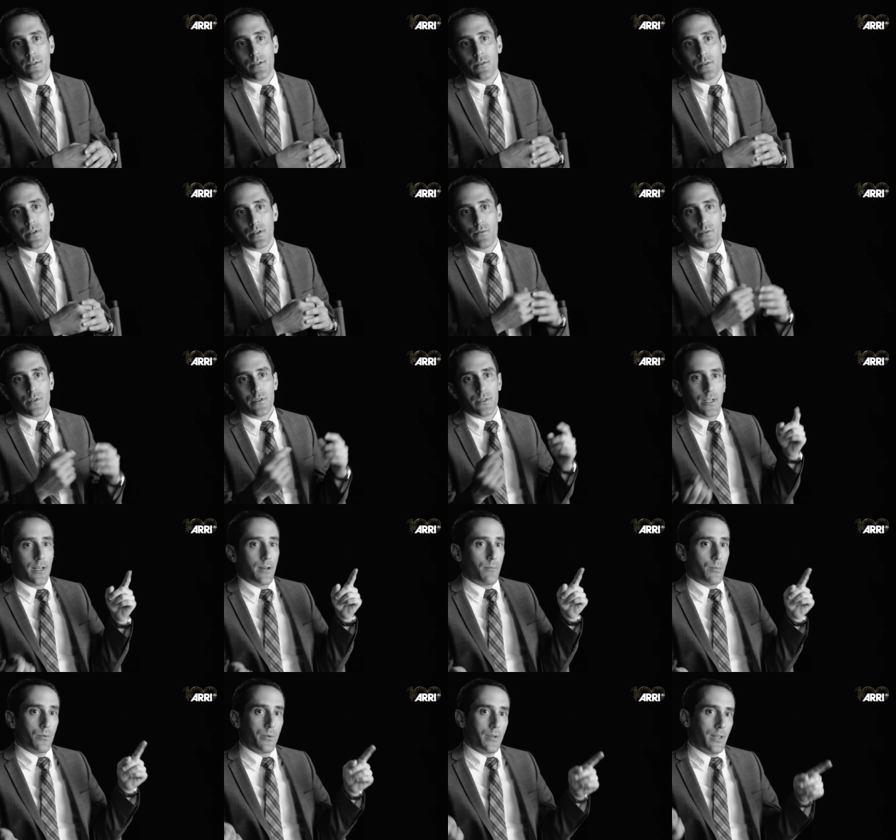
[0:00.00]
You know, like, for
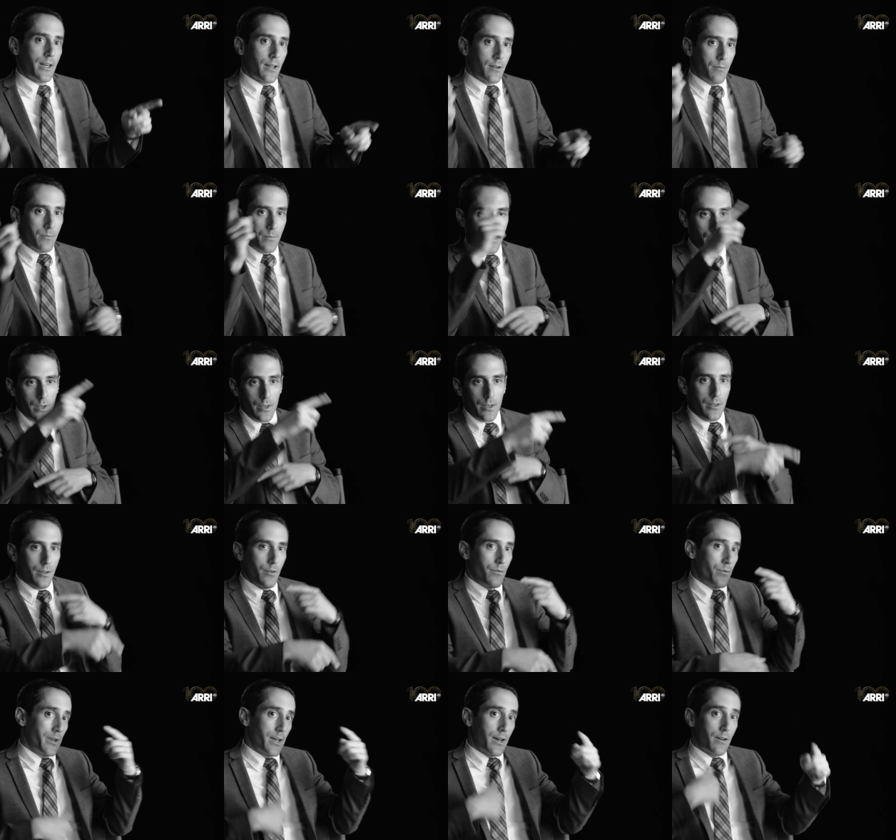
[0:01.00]
example, if
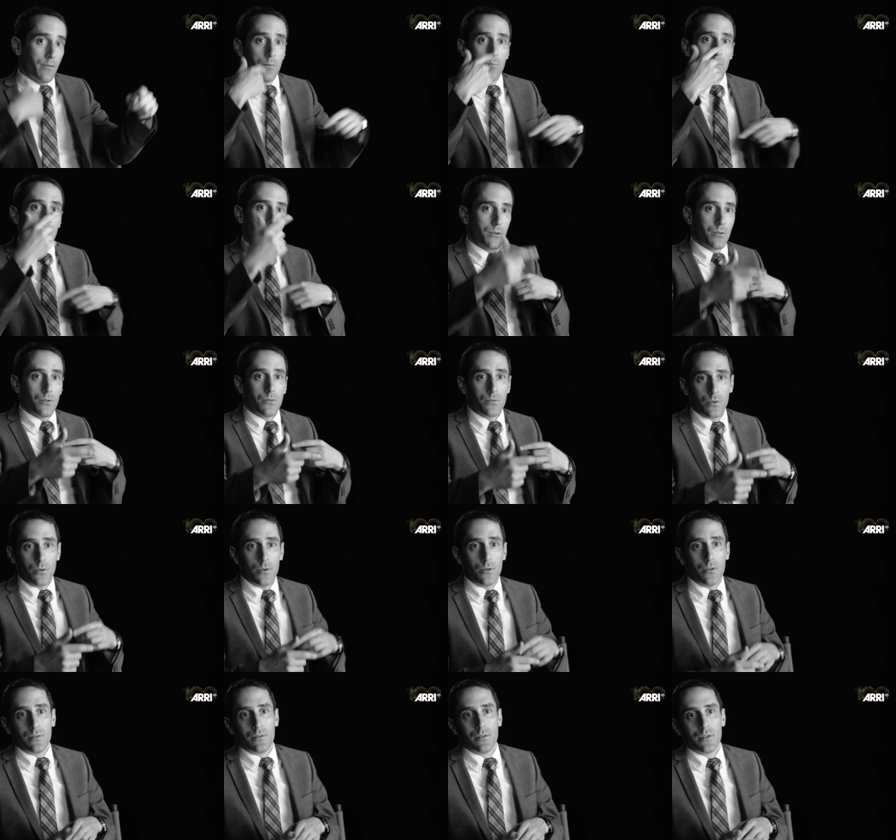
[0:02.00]
we have a barrel
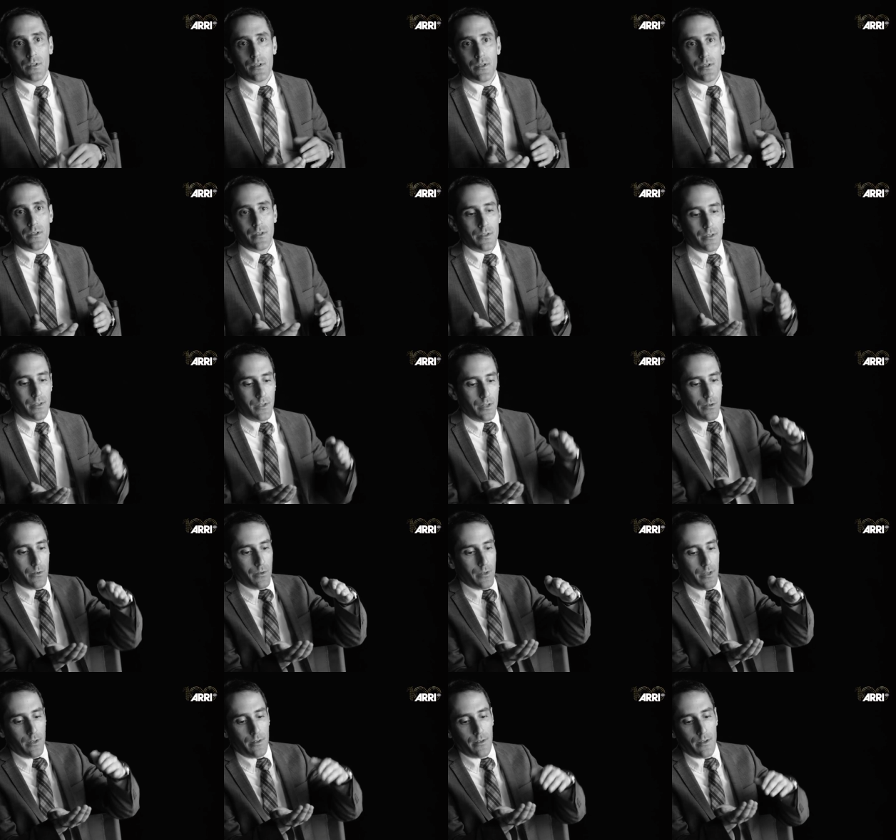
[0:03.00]
roll, you know,
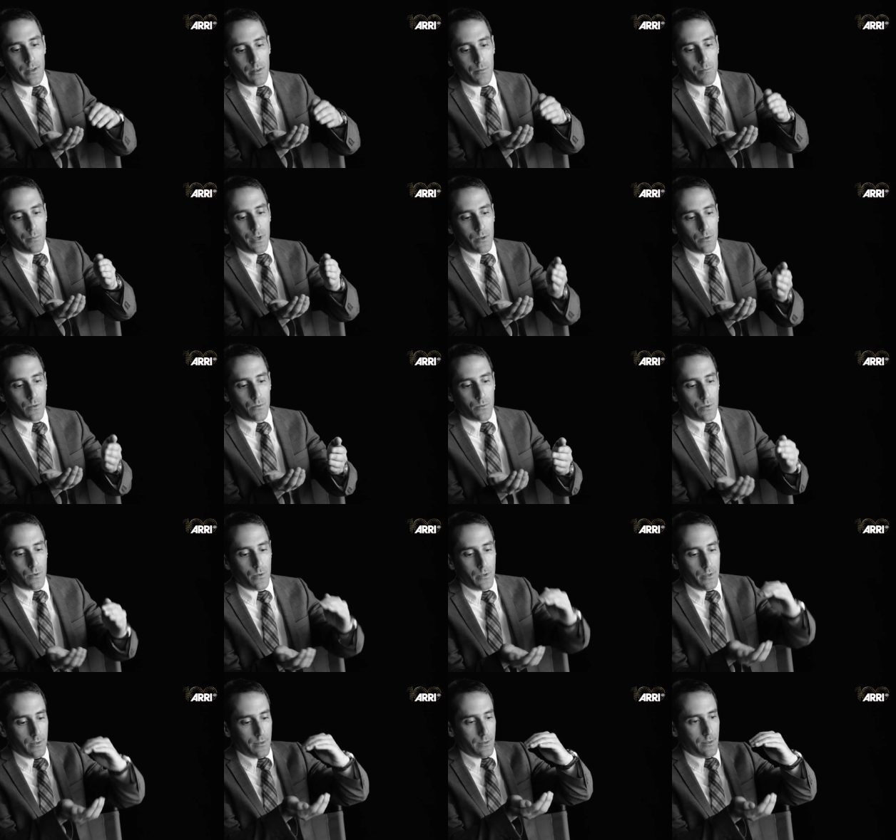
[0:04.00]
and the barrel
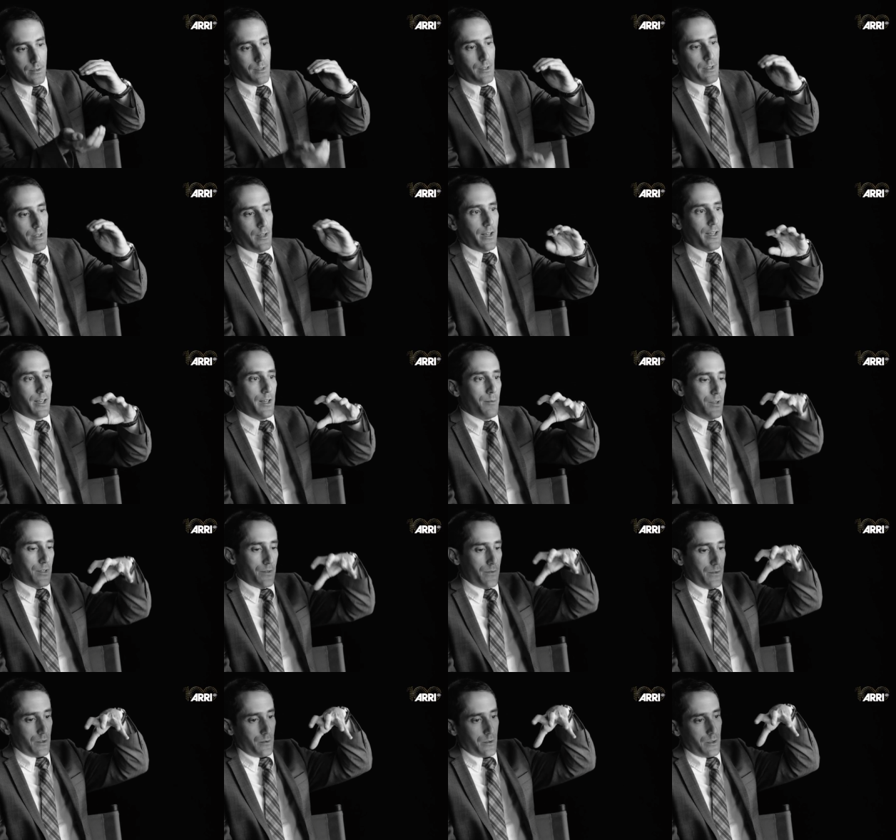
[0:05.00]
roll is a
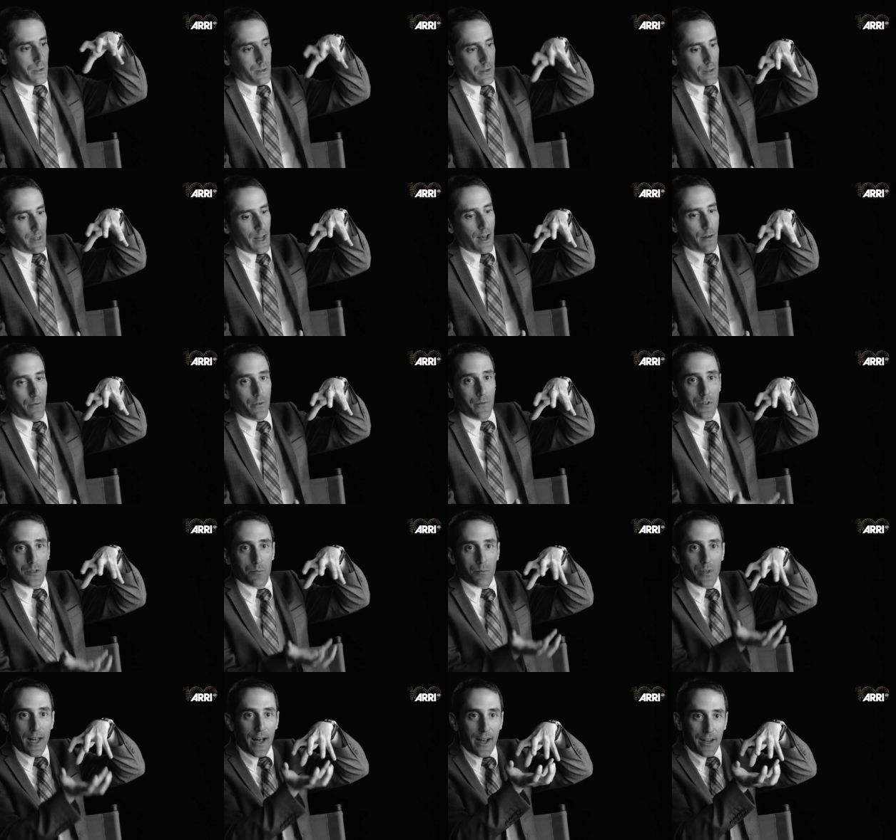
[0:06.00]
hemisphere where it's half of it's
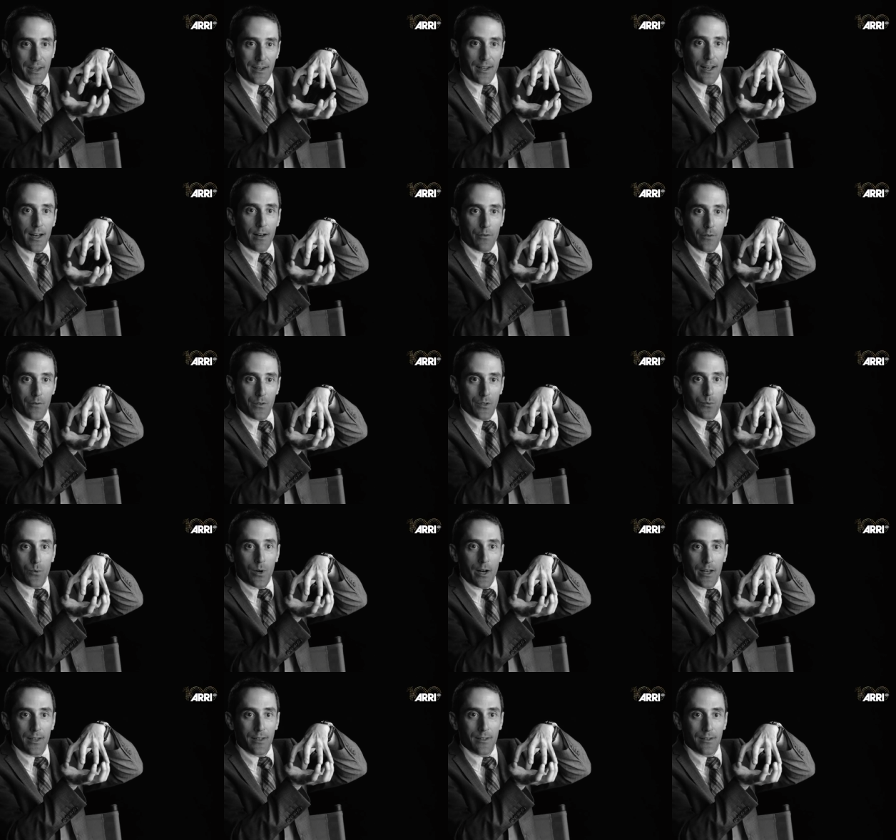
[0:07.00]
black and half of it's
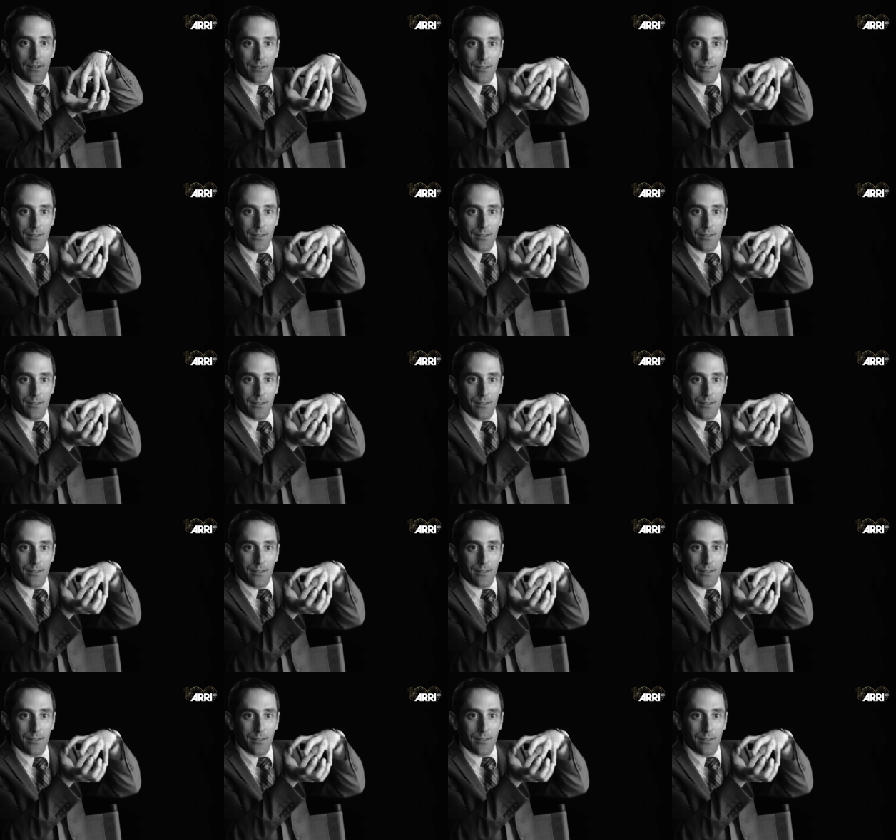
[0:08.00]
white.